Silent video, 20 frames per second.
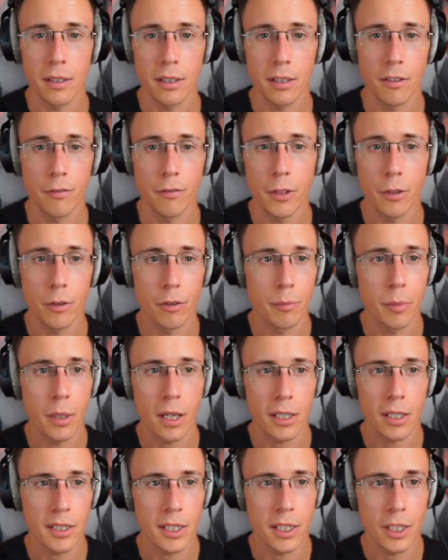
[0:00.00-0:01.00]
the field of
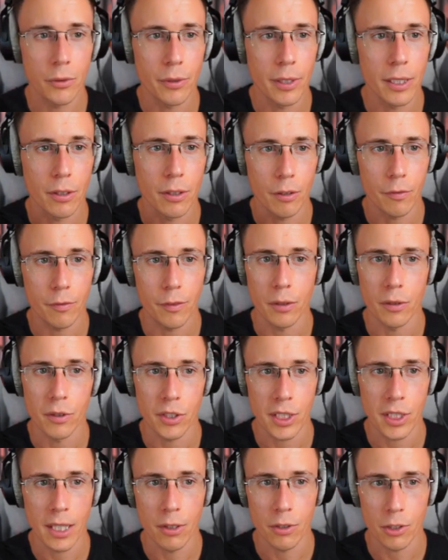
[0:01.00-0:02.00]
marketing you're in, or the field of
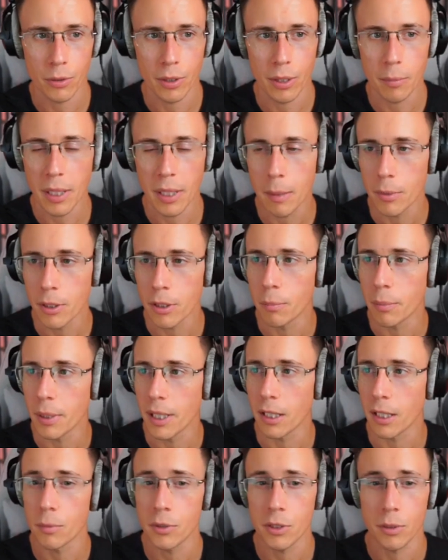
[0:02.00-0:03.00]
sales you're in, maybe you
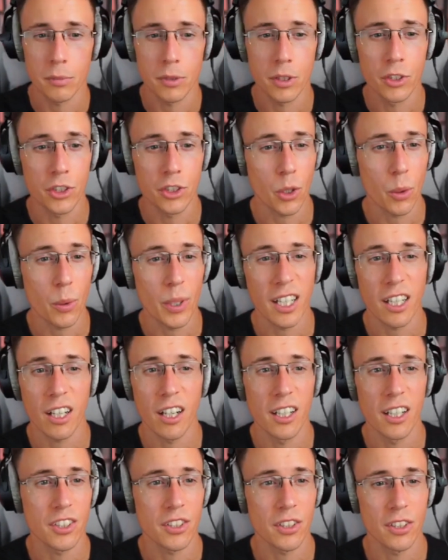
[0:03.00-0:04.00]
pick up some consulting
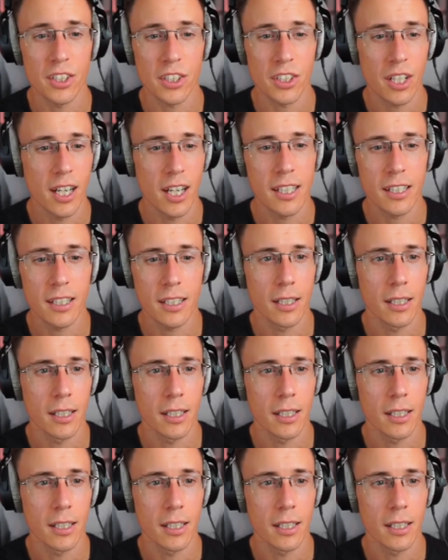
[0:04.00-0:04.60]
clients on the side.